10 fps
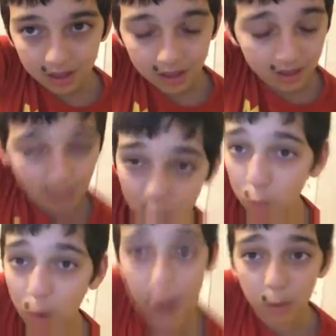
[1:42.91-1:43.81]
This is
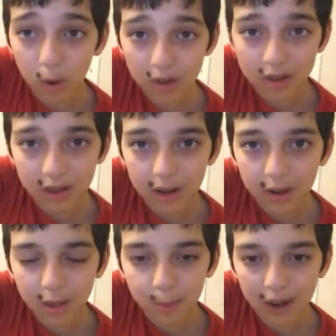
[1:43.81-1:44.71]
way worse
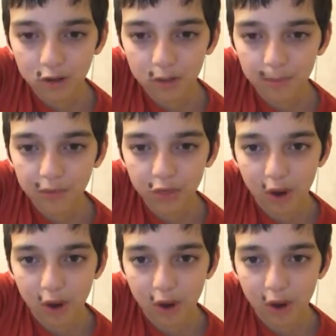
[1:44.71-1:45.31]
than Spectrum